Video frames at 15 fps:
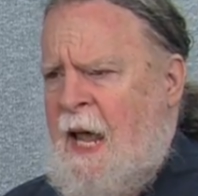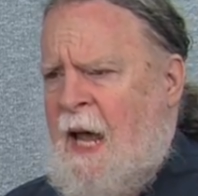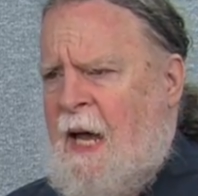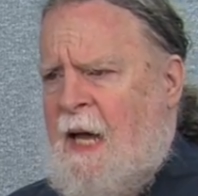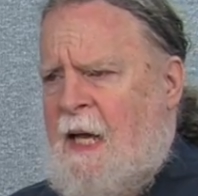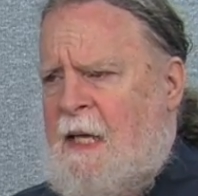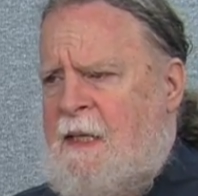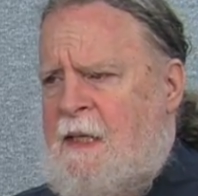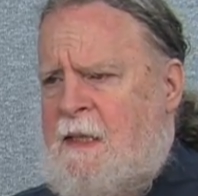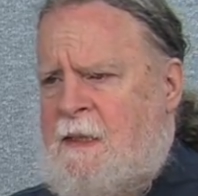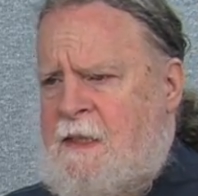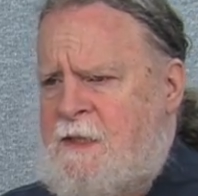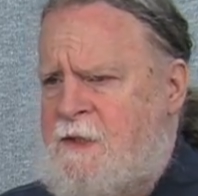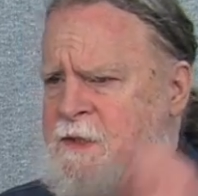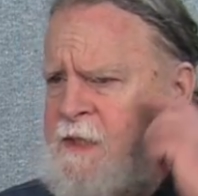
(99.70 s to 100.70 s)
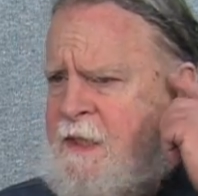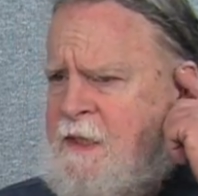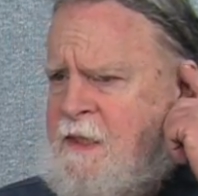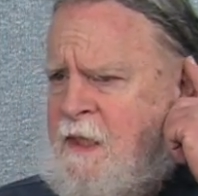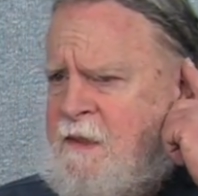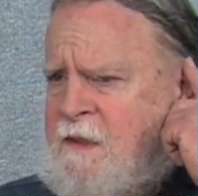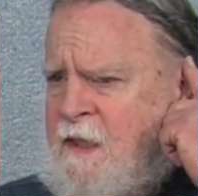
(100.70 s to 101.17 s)
Uh, this is the
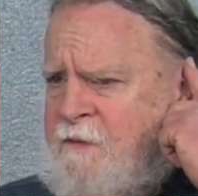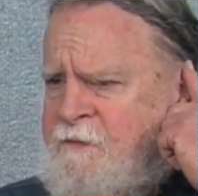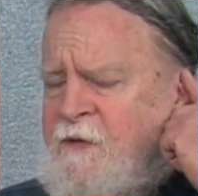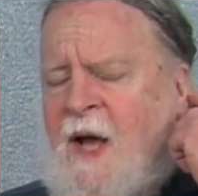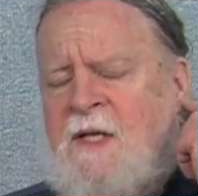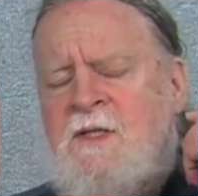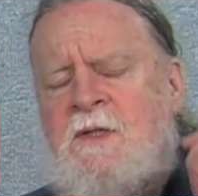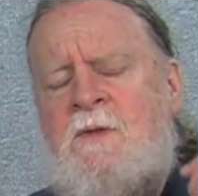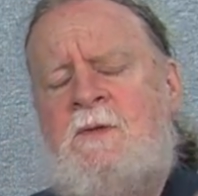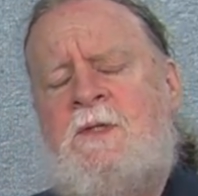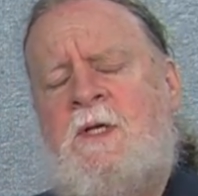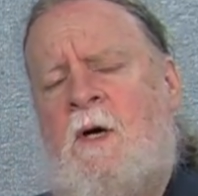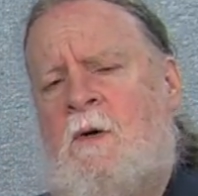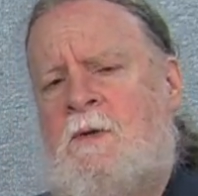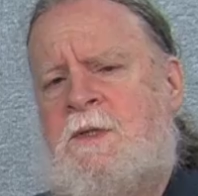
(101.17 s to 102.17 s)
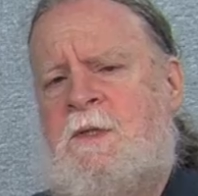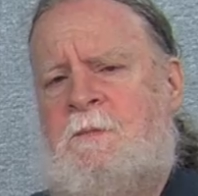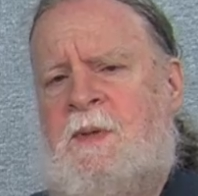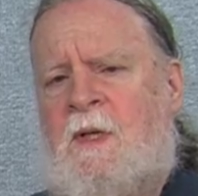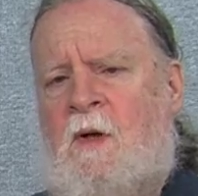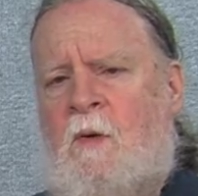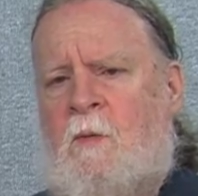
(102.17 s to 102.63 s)
that, that Fox News host,
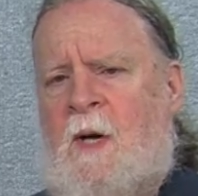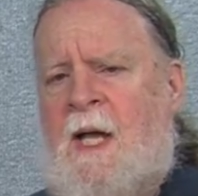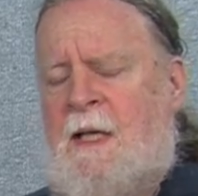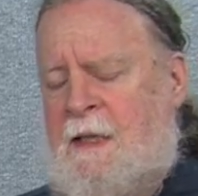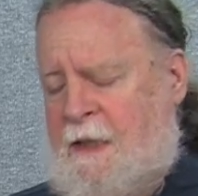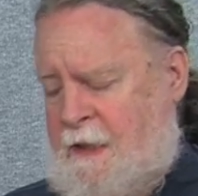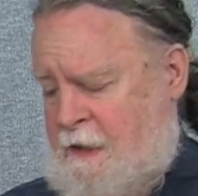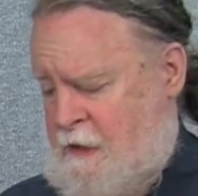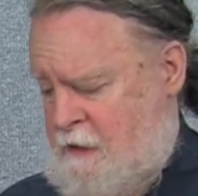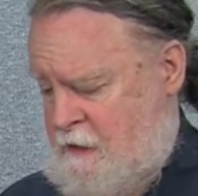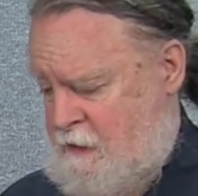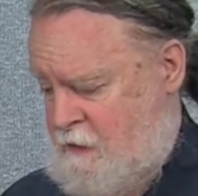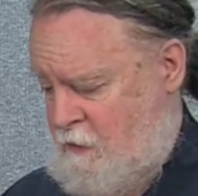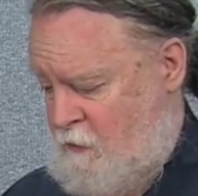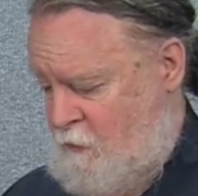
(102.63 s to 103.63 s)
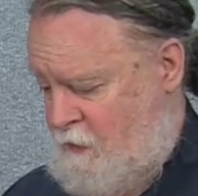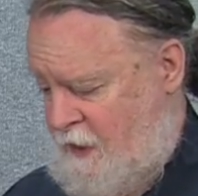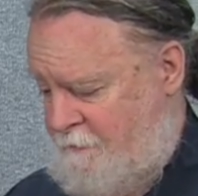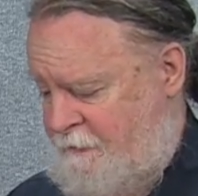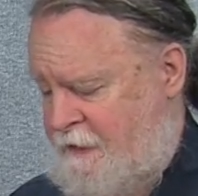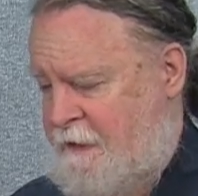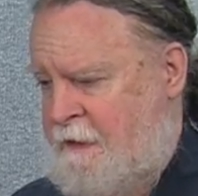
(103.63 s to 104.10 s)
Bill O'Reilly, who
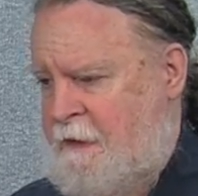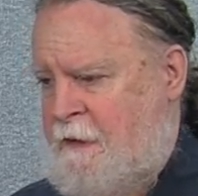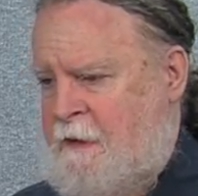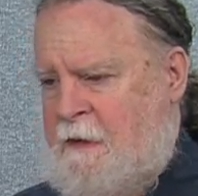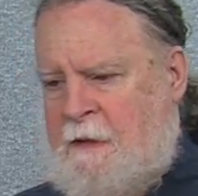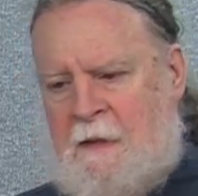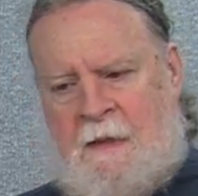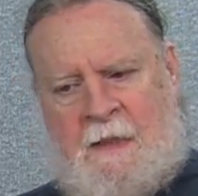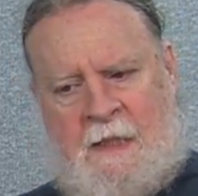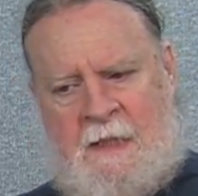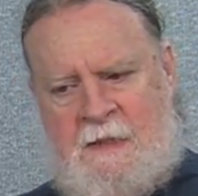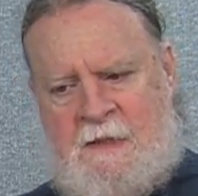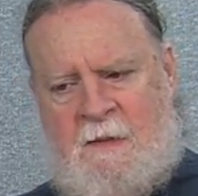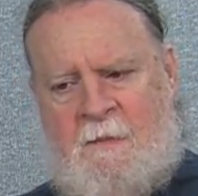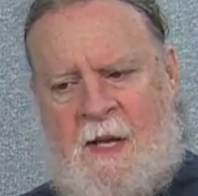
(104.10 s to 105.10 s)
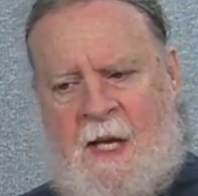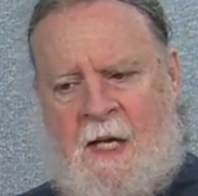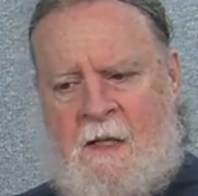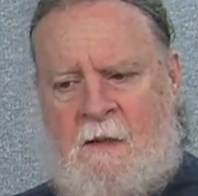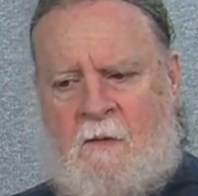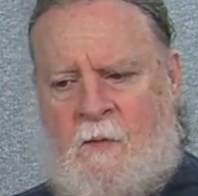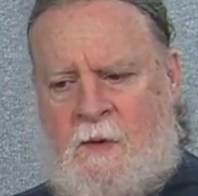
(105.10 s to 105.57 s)
um, he is the
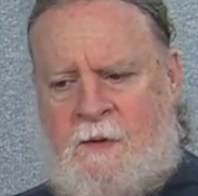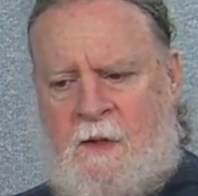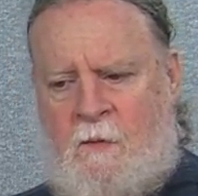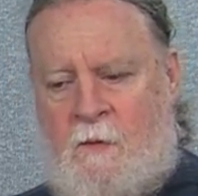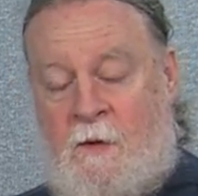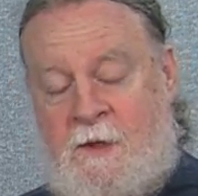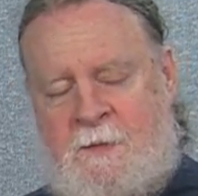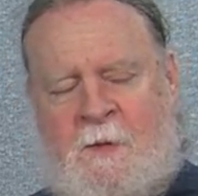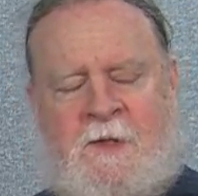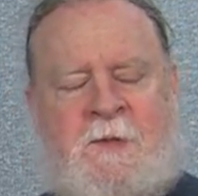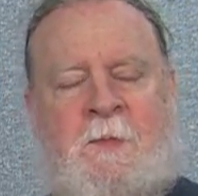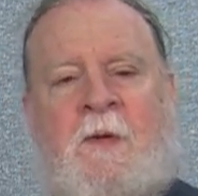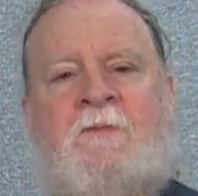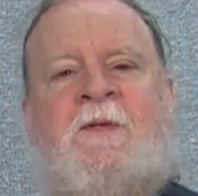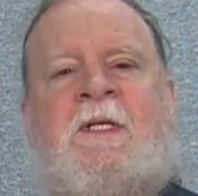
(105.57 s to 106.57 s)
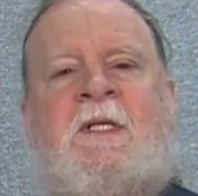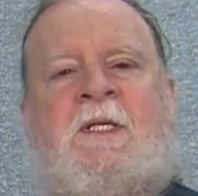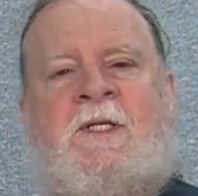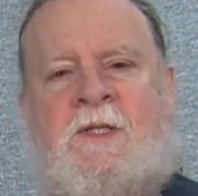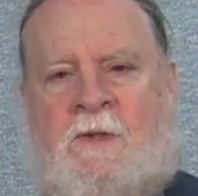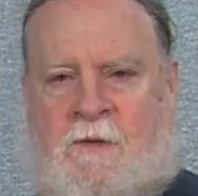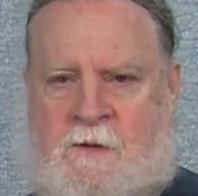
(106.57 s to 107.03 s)
man with the world's most perfect
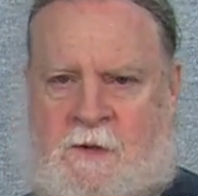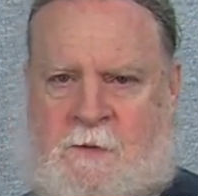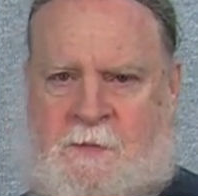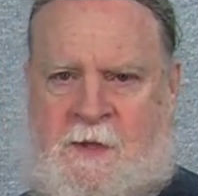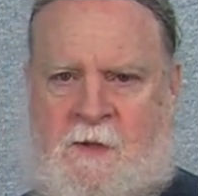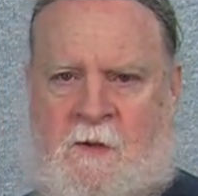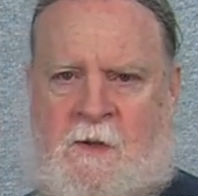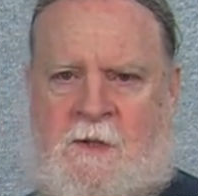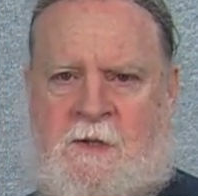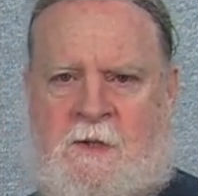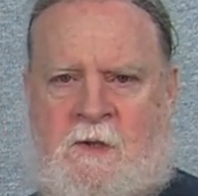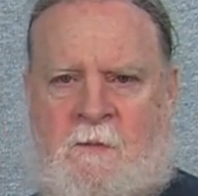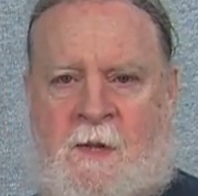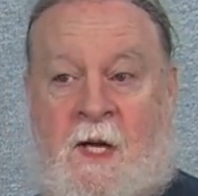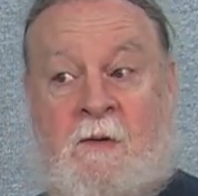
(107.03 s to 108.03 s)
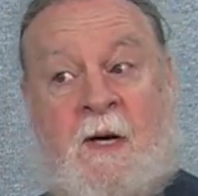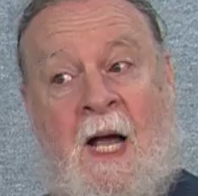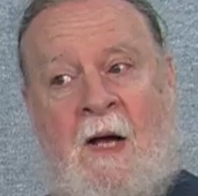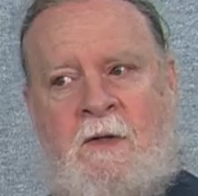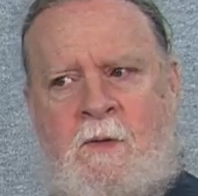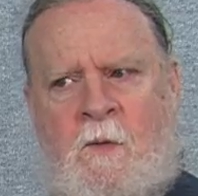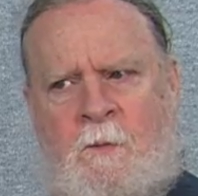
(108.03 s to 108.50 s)
initials because no matter
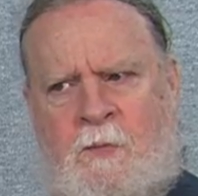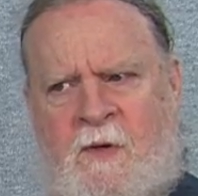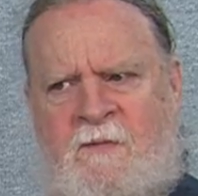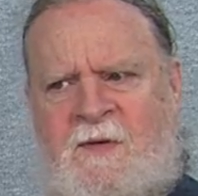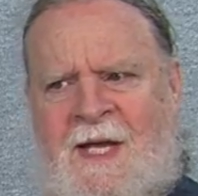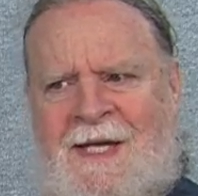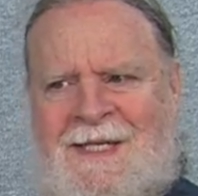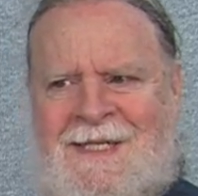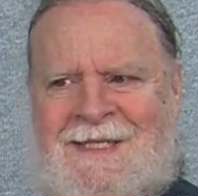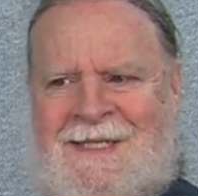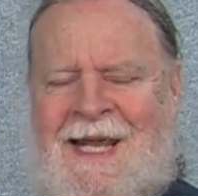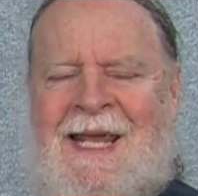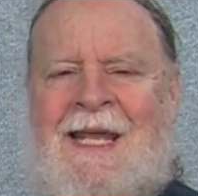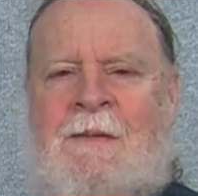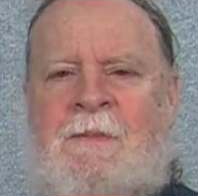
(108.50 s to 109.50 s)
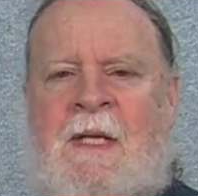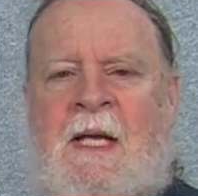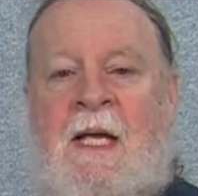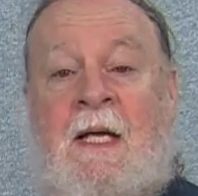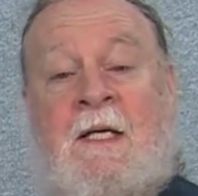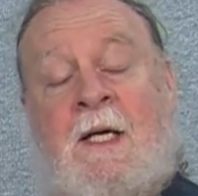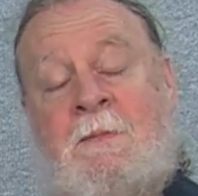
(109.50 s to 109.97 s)
how you abbreviate his name,
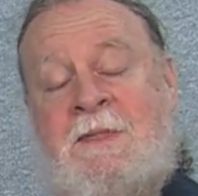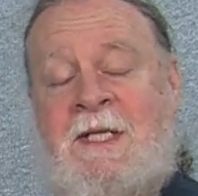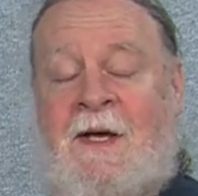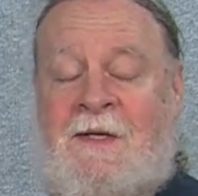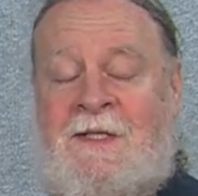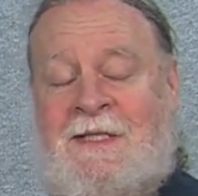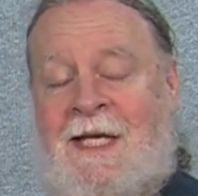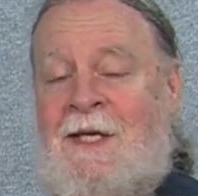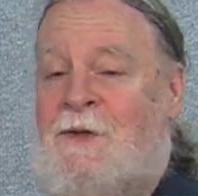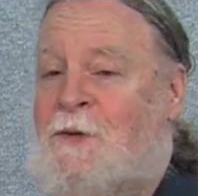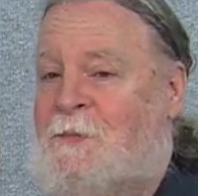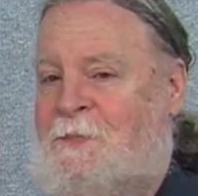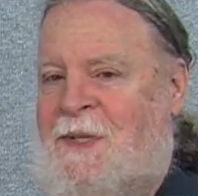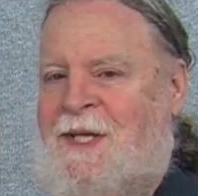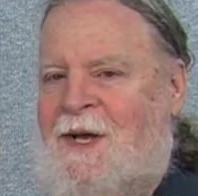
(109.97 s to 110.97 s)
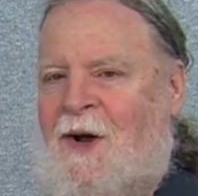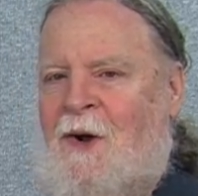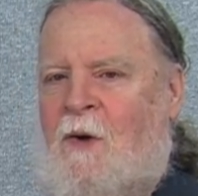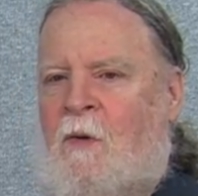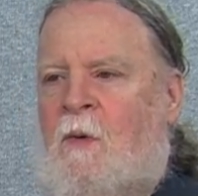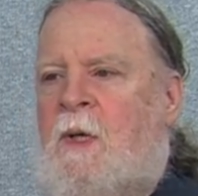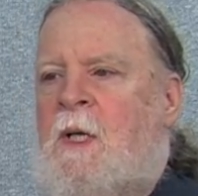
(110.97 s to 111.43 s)
it comes out as either
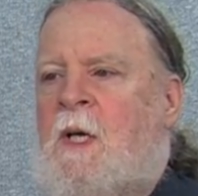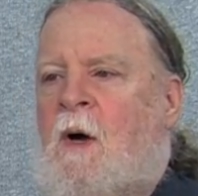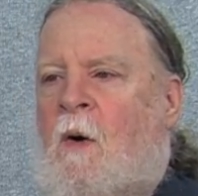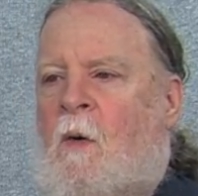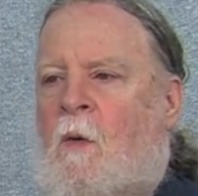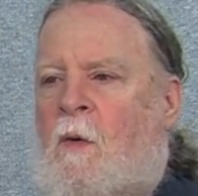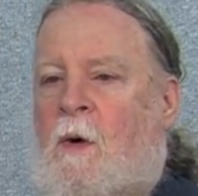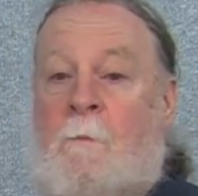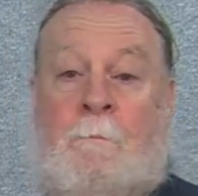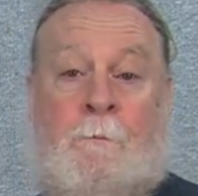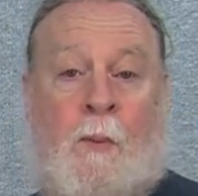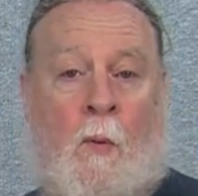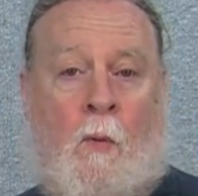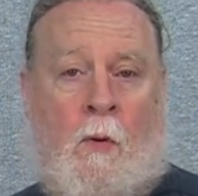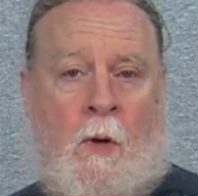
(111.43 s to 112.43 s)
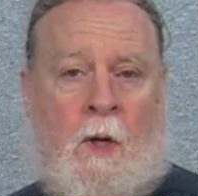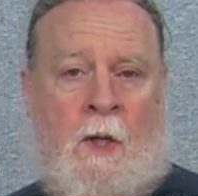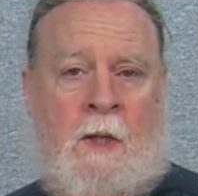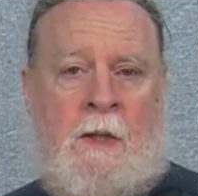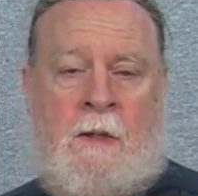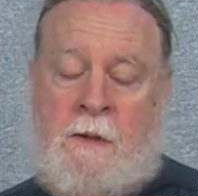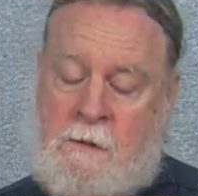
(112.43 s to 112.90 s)
BO or Bohr,
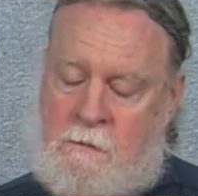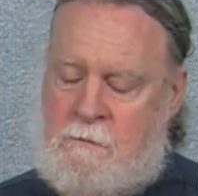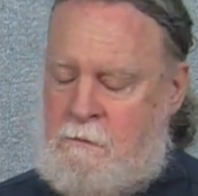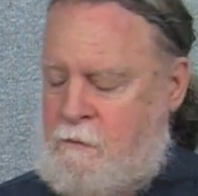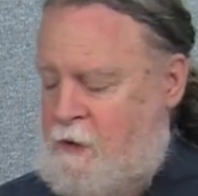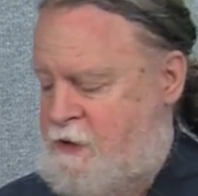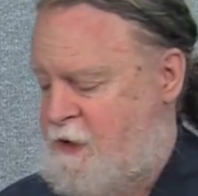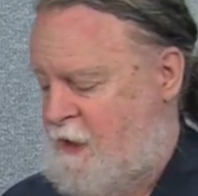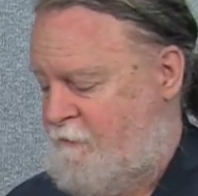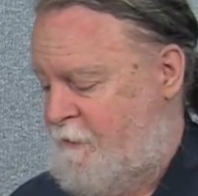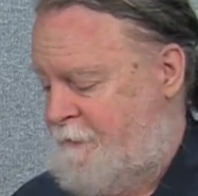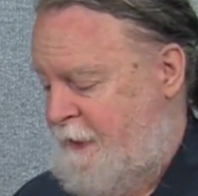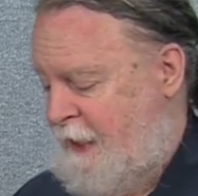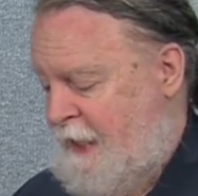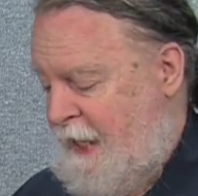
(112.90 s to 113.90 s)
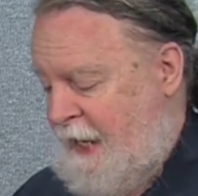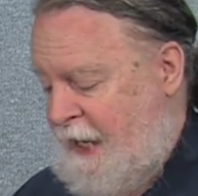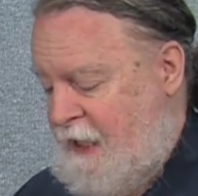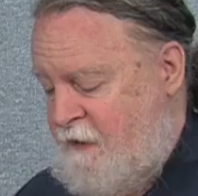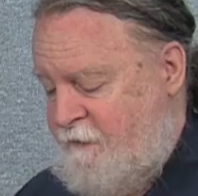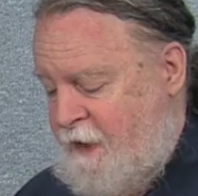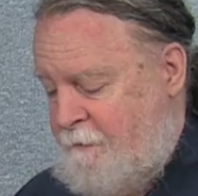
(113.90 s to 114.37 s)
whichever.
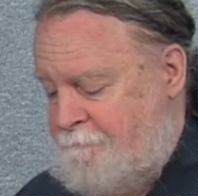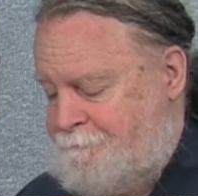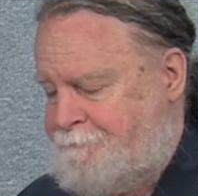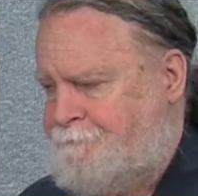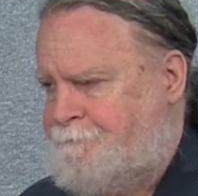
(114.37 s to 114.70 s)
Any event,